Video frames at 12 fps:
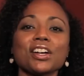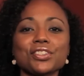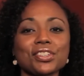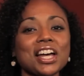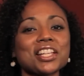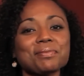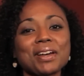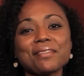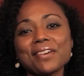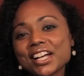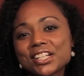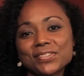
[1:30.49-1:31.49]
So that's my
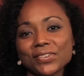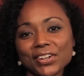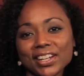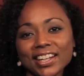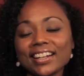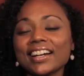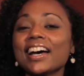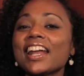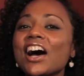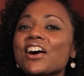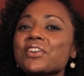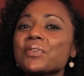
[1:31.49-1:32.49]
advice for you on
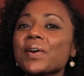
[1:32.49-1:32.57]
how to